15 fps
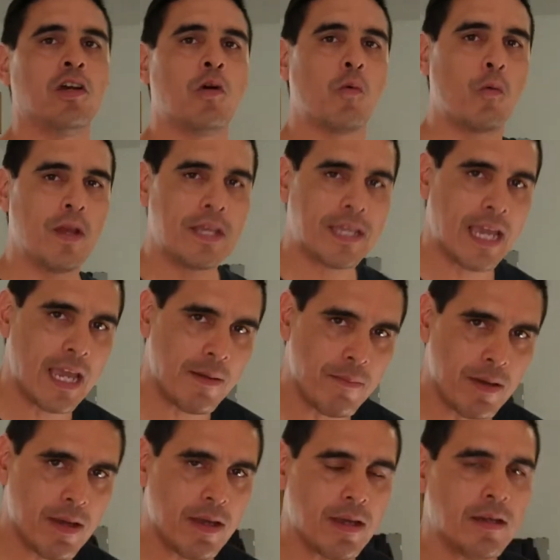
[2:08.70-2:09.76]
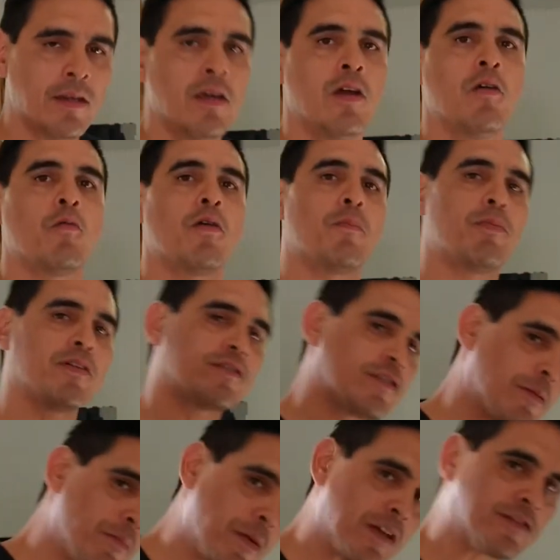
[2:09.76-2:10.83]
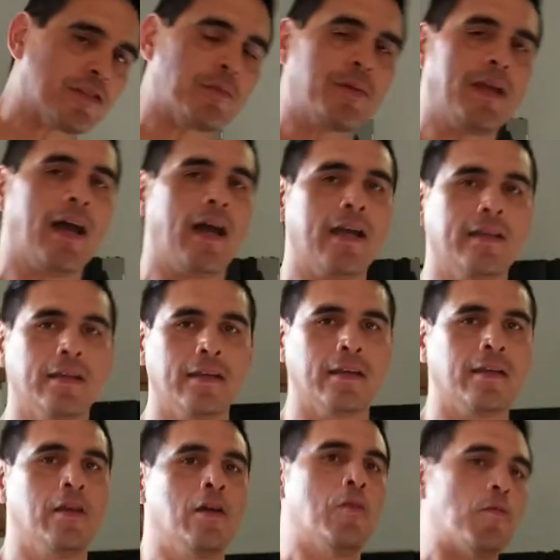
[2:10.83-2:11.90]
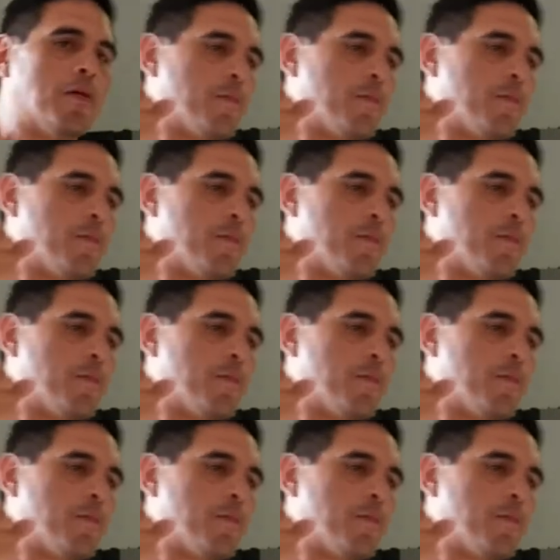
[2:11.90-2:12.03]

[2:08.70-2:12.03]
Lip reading: We came in, we put some muscle behind it, we